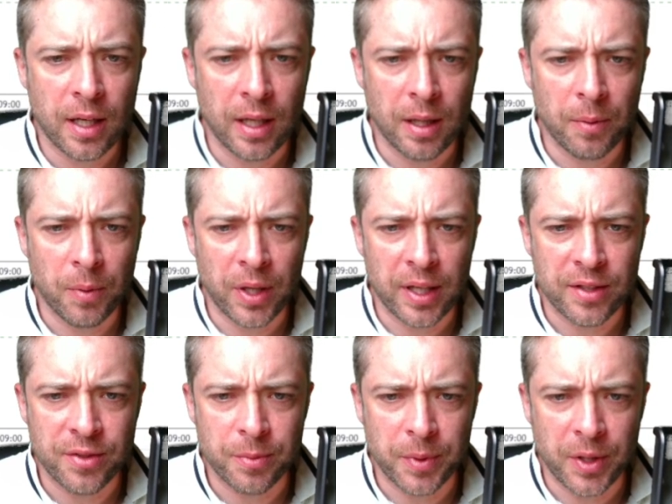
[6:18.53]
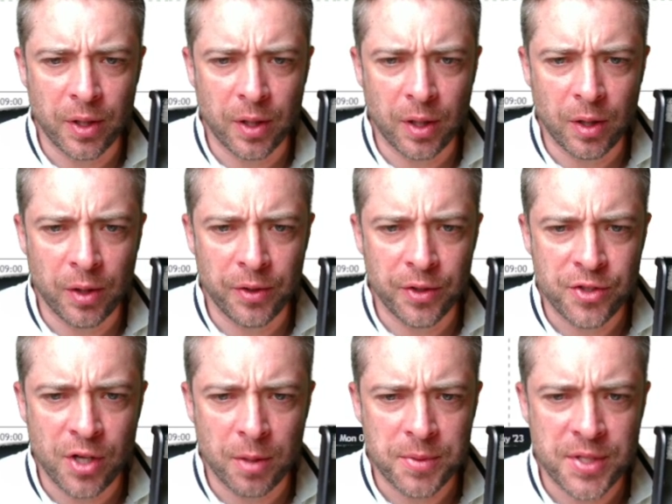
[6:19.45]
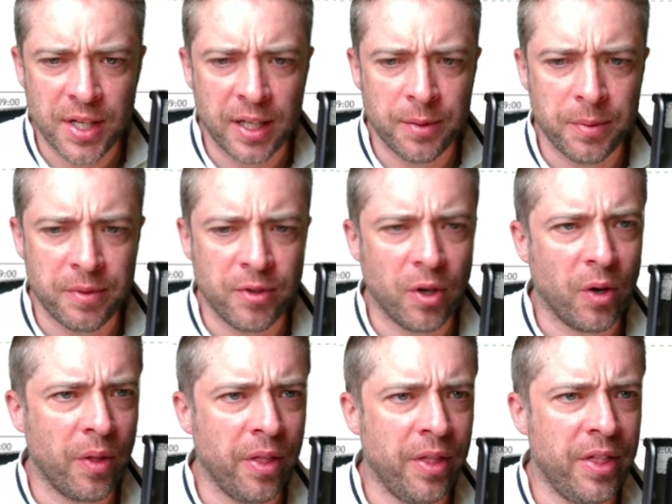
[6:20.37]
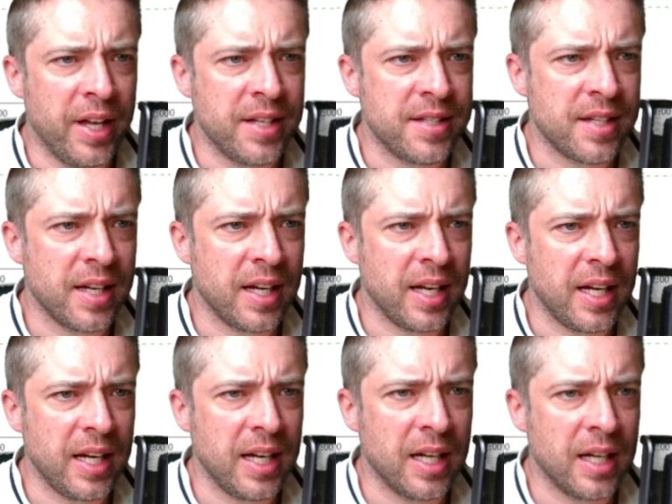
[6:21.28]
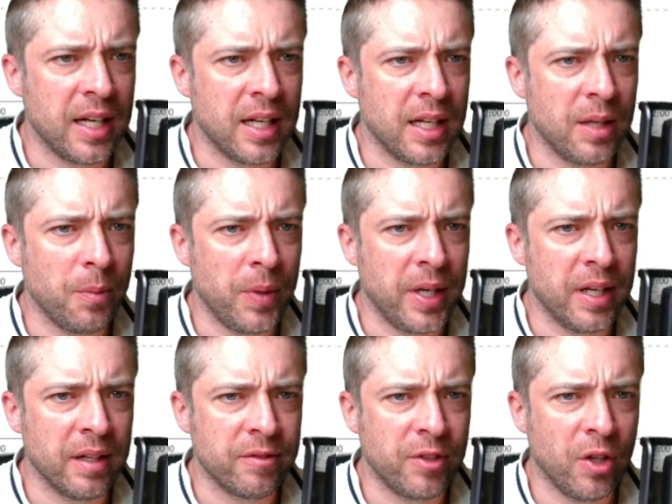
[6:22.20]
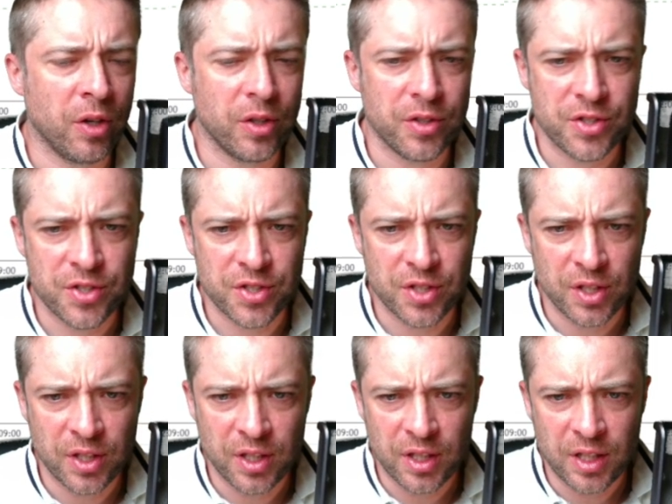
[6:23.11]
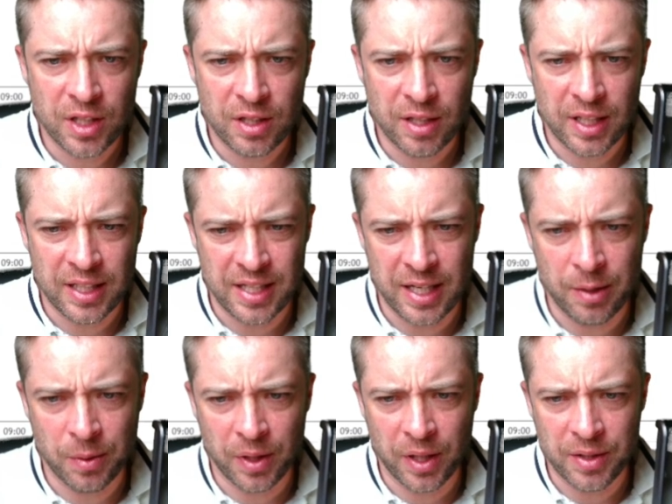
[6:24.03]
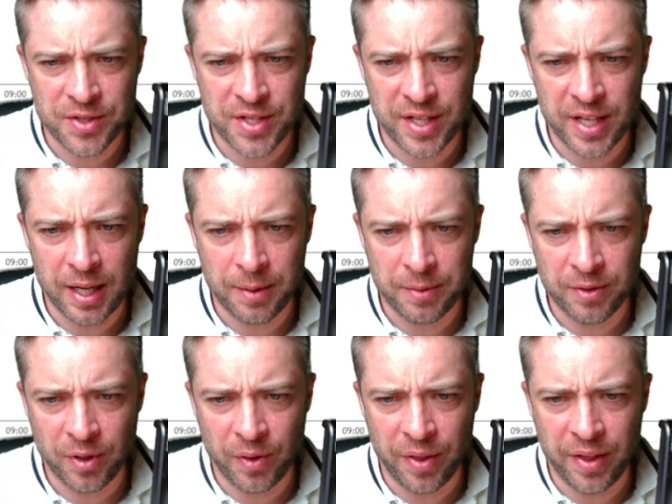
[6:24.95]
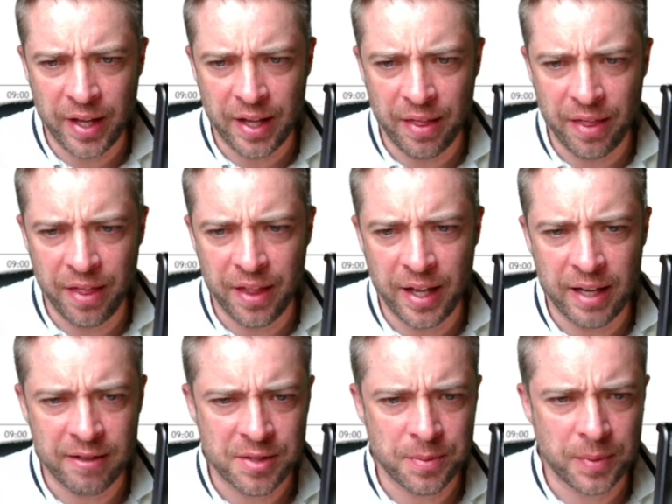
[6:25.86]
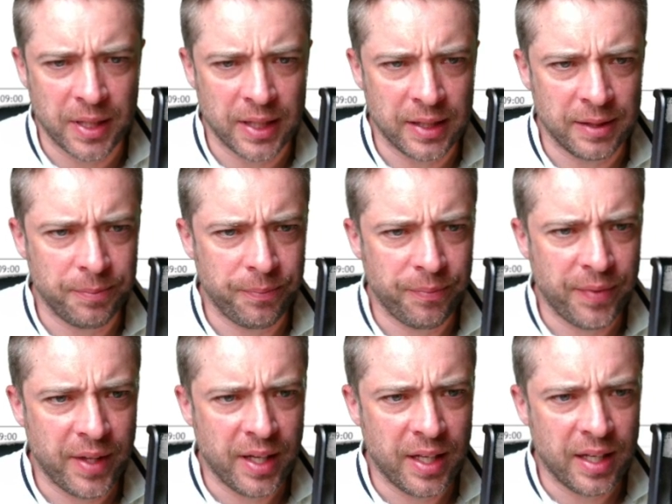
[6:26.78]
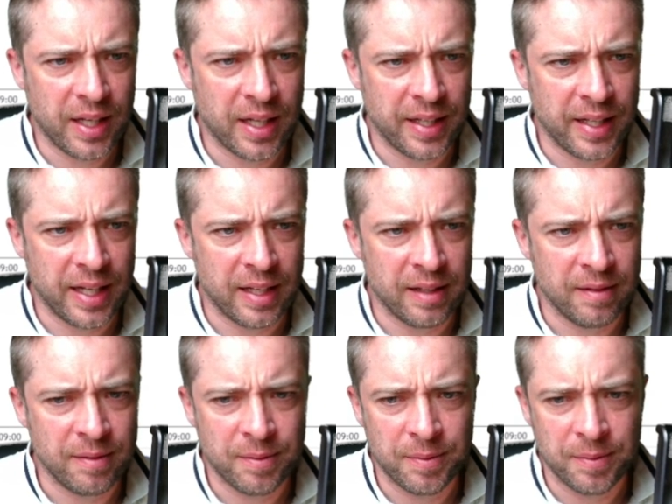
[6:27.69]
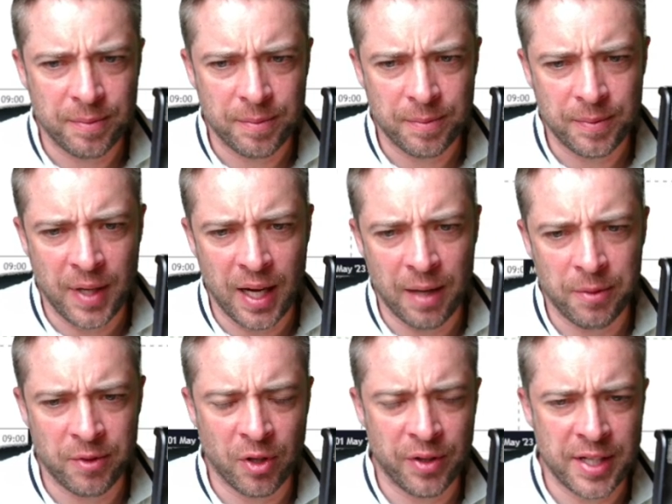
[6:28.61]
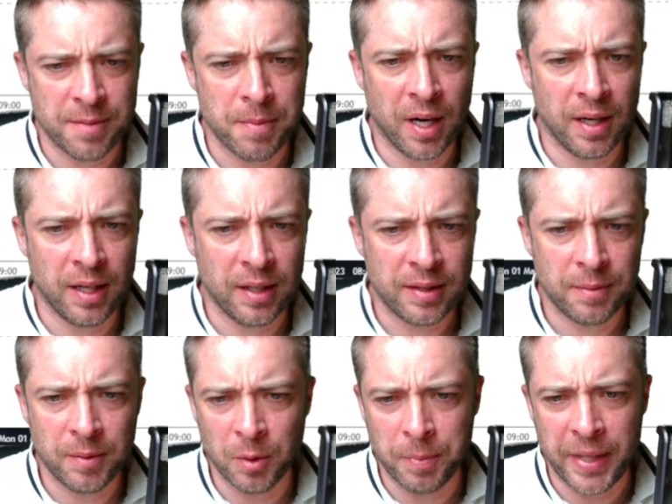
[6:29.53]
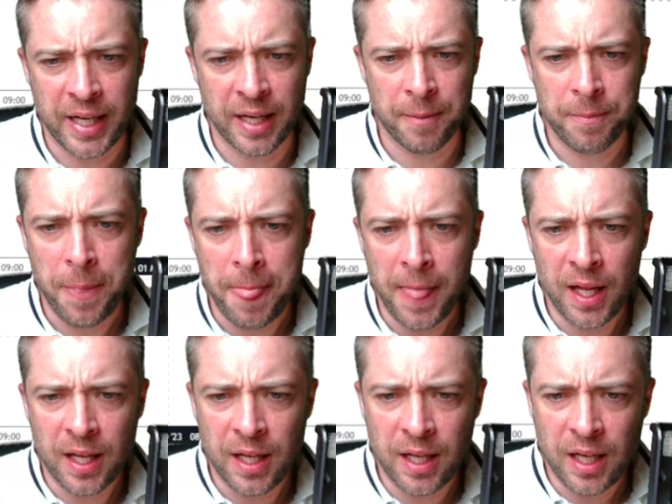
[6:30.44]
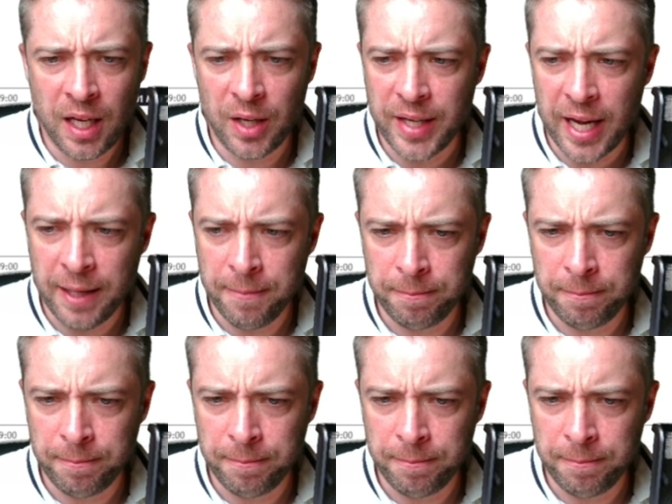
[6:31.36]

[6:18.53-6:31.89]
What else have we got? On the top side, we've got this here. We have got equal lows there. We've got that there as well. And then, yeah, we've got these marked up here. Okay.